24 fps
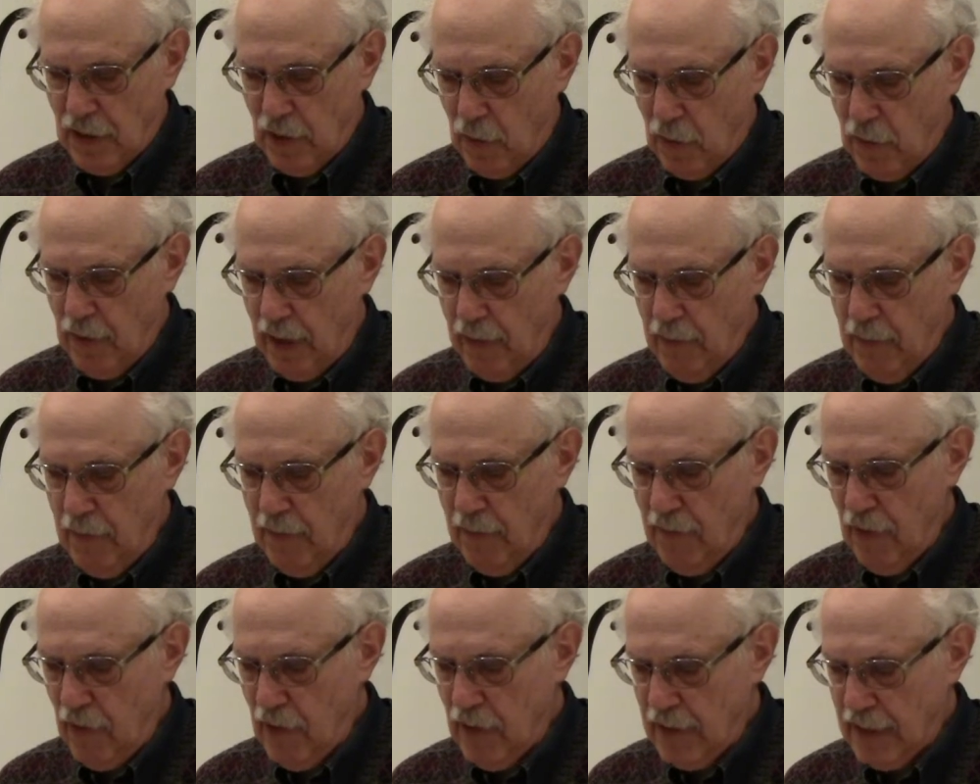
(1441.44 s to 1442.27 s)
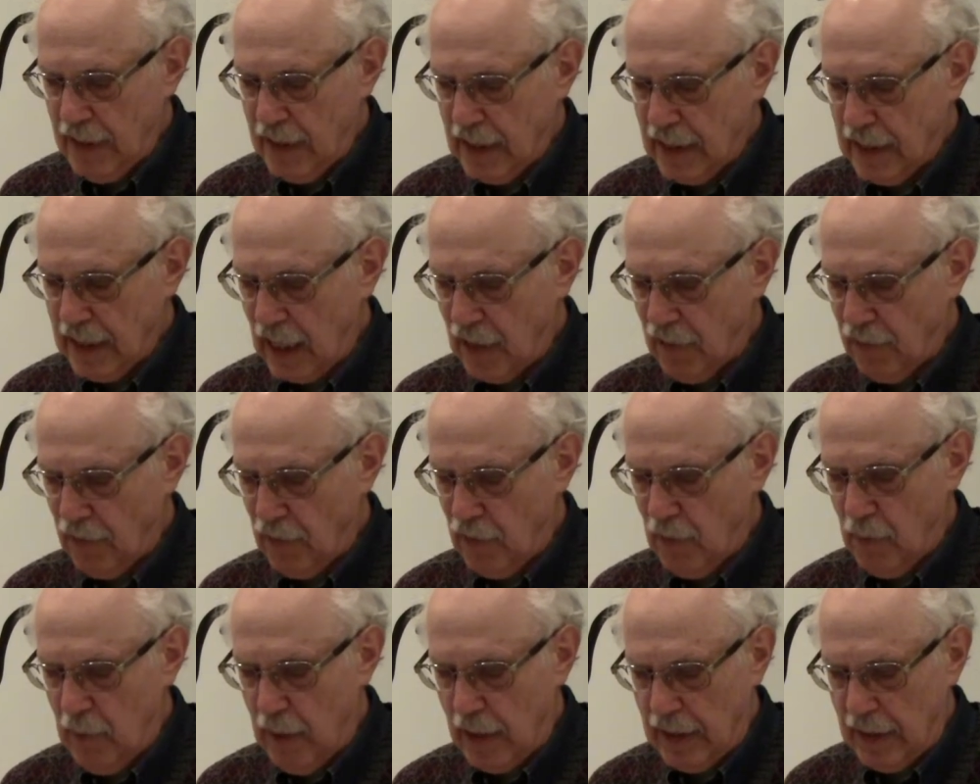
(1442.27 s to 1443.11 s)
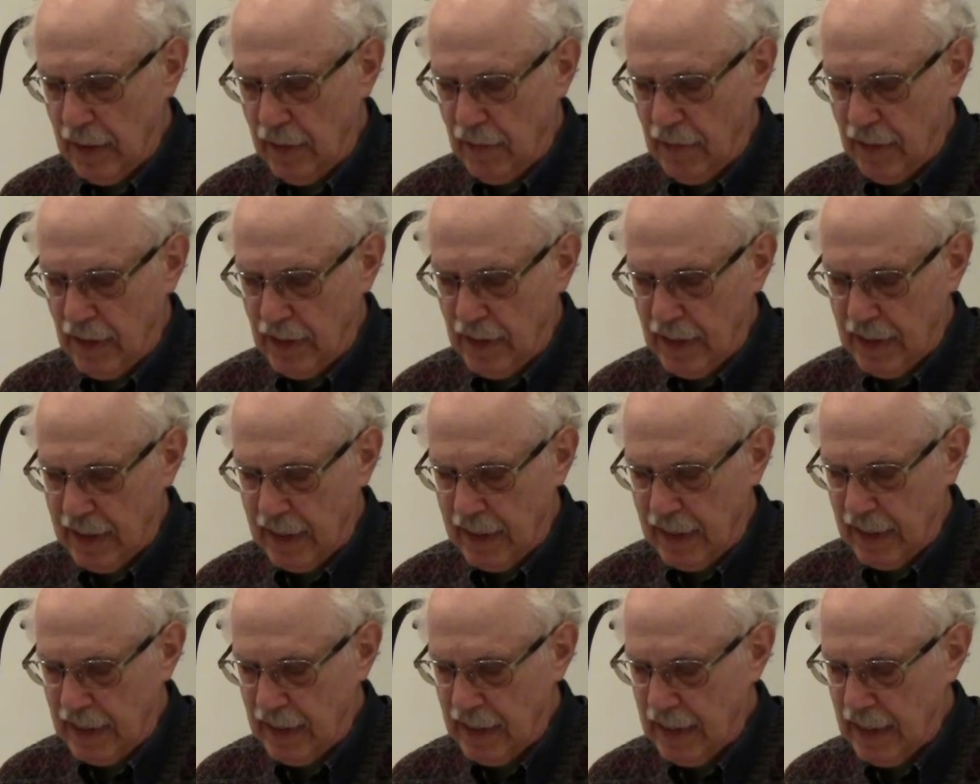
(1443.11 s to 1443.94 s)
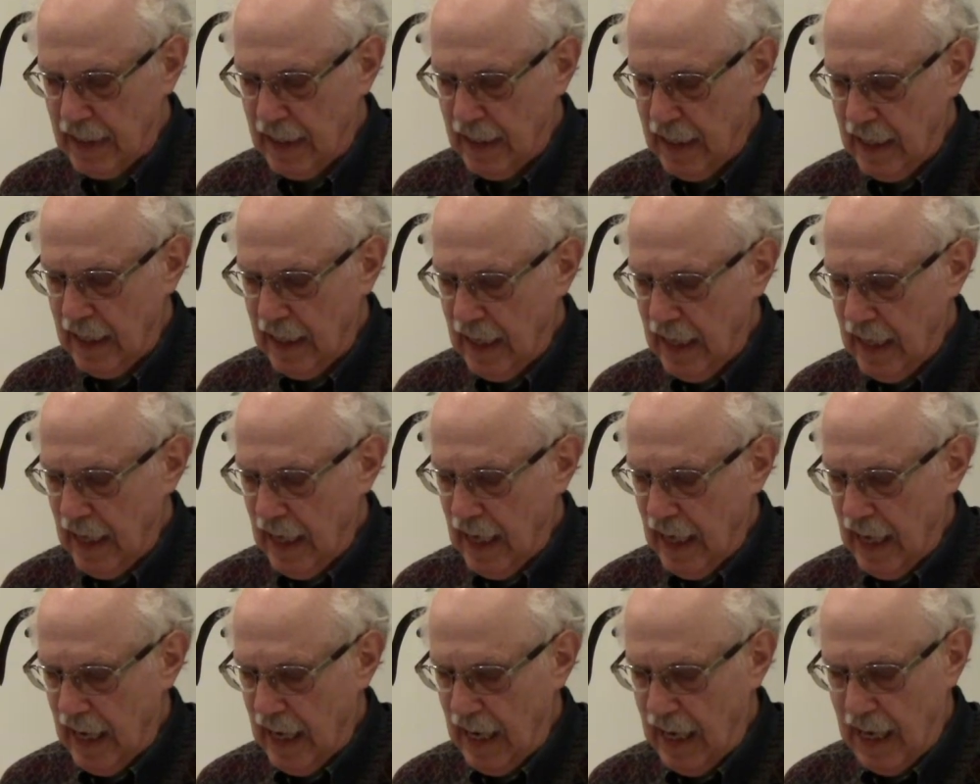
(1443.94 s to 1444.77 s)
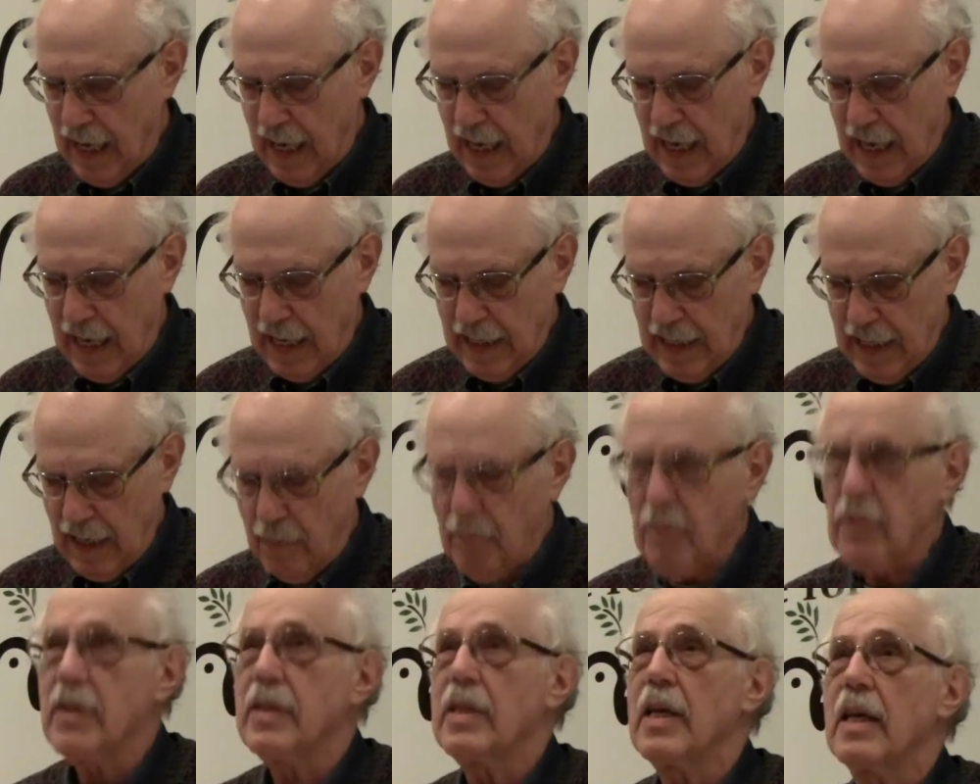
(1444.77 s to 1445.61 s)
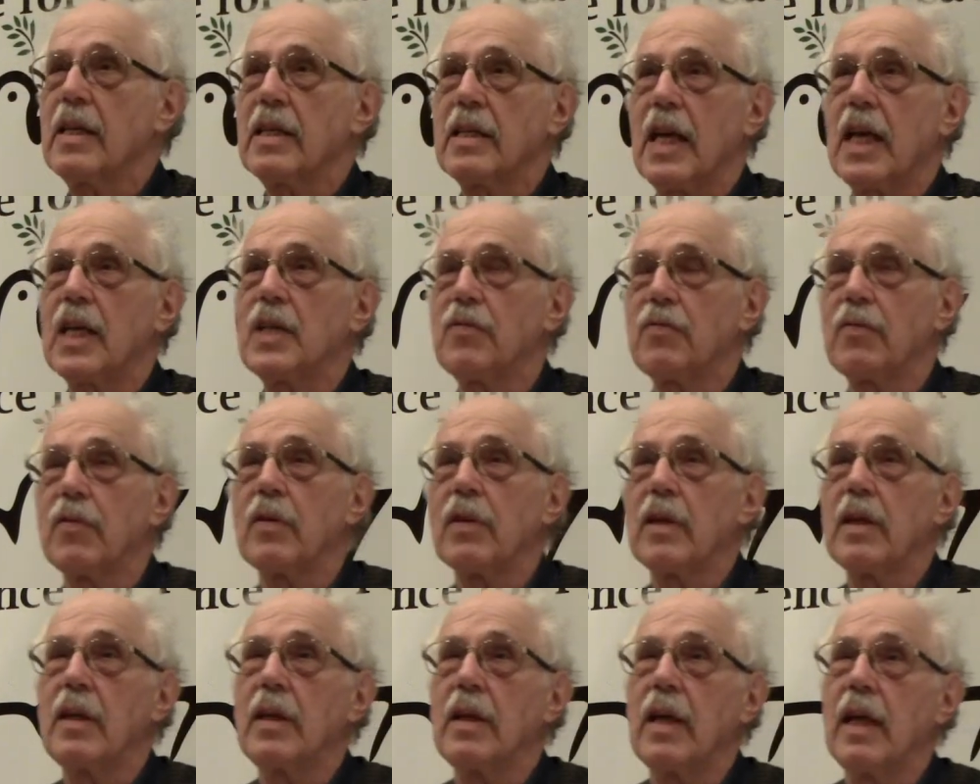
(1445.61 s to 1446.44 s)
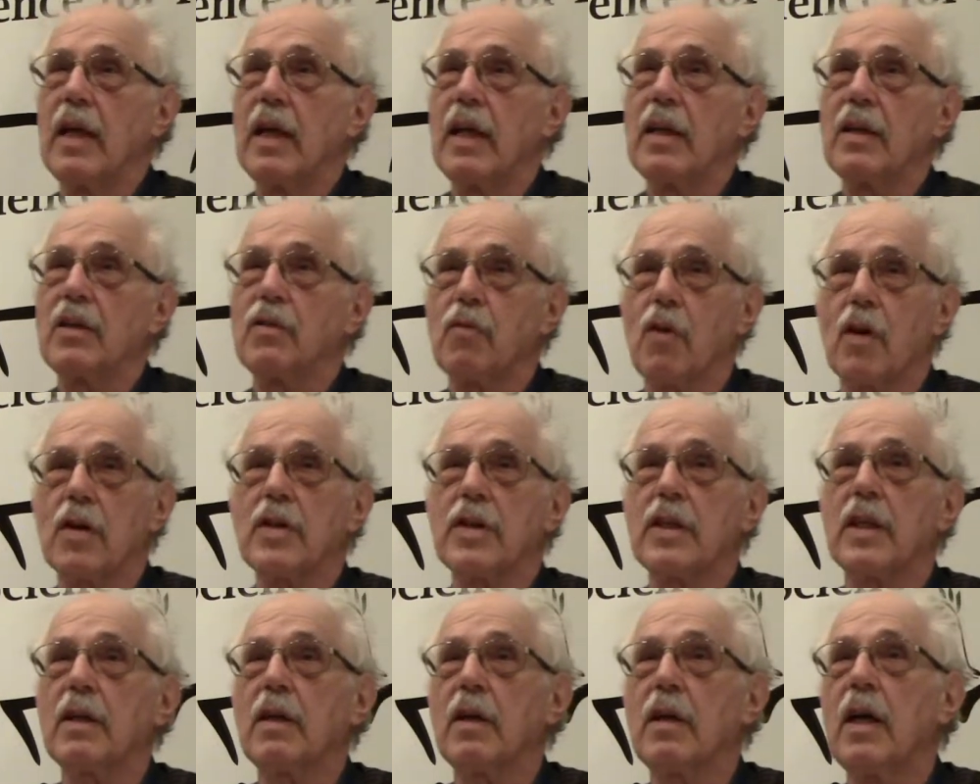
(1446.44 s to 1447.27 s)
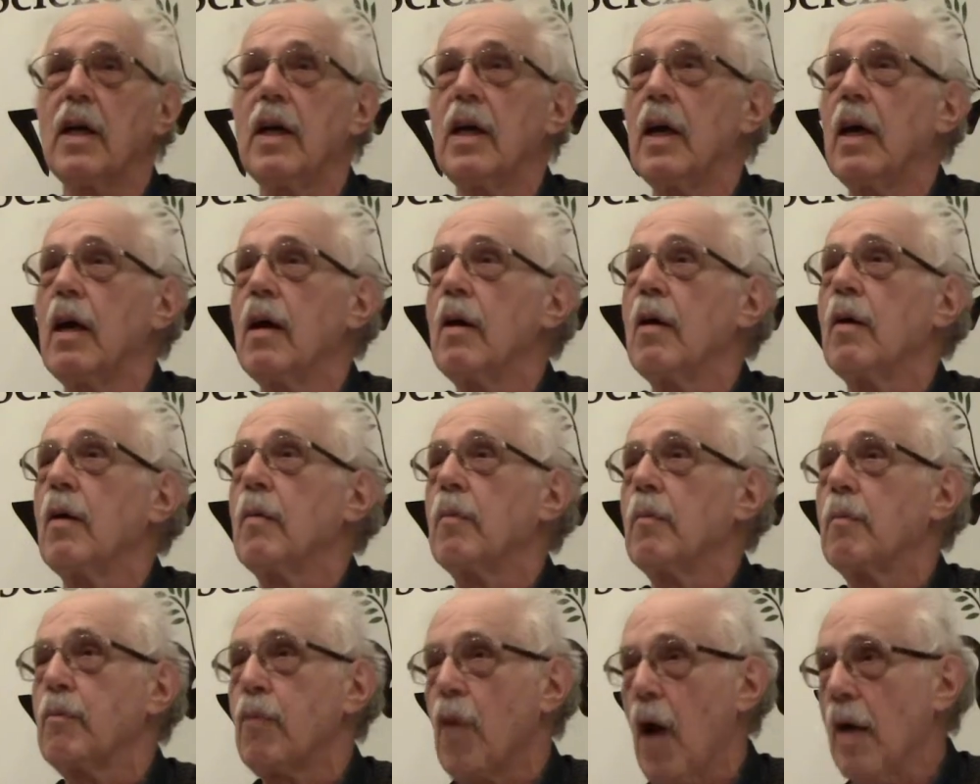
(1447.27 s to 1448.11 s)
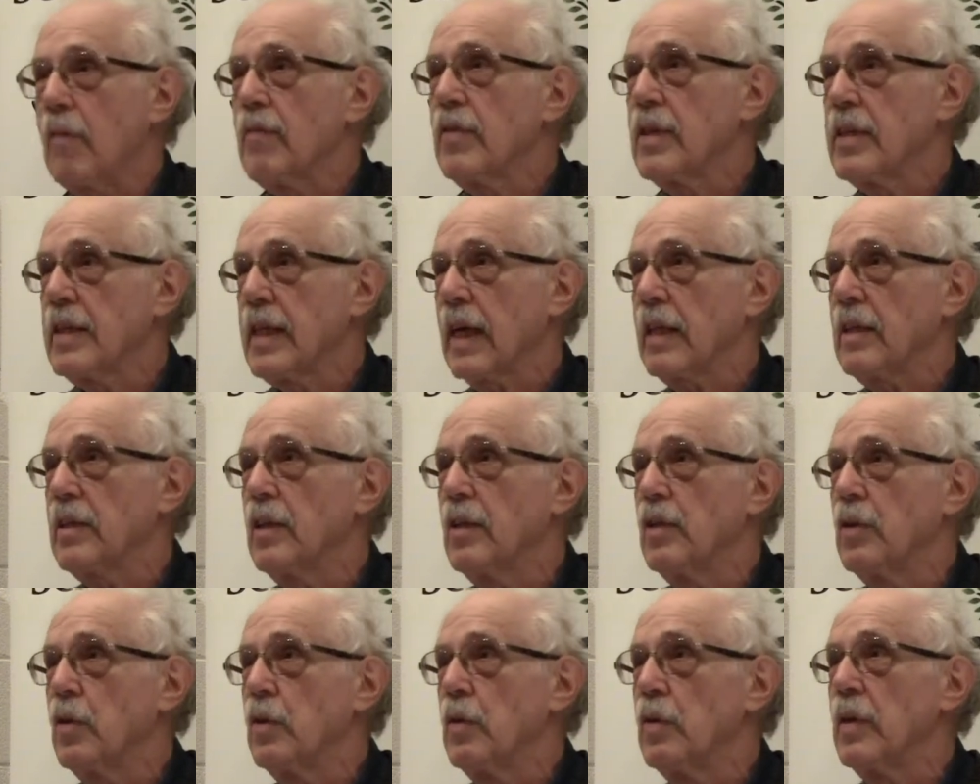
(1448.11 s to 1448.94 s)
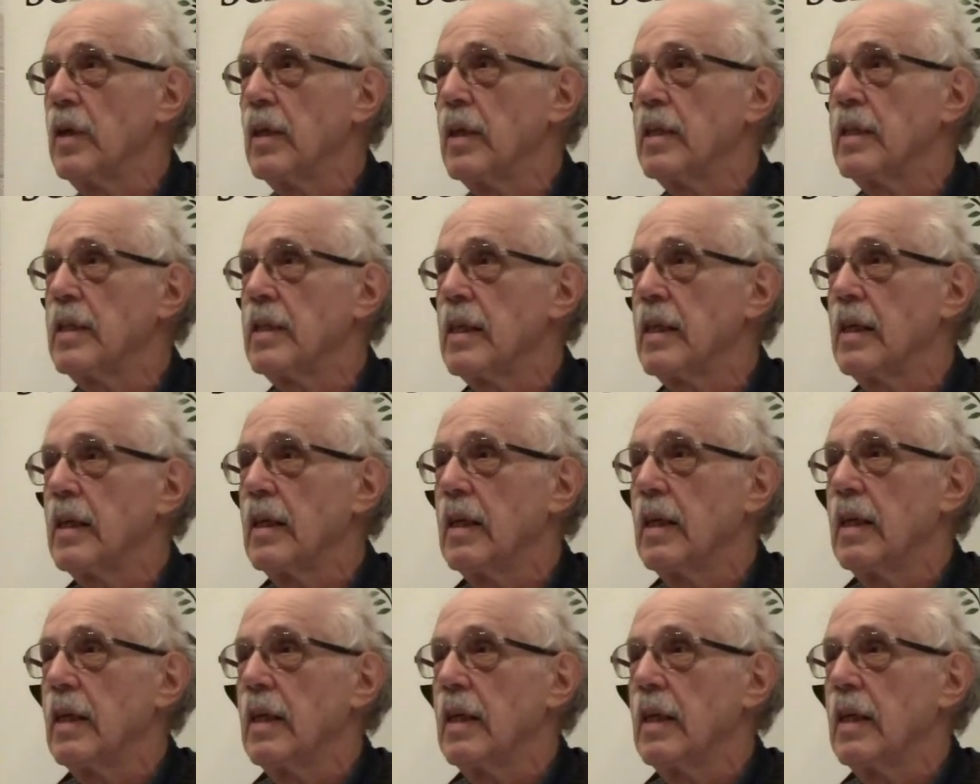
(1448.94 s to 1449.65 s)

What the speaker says: So they've been very successful in many of these things, and they've been successful in crushing private sector unions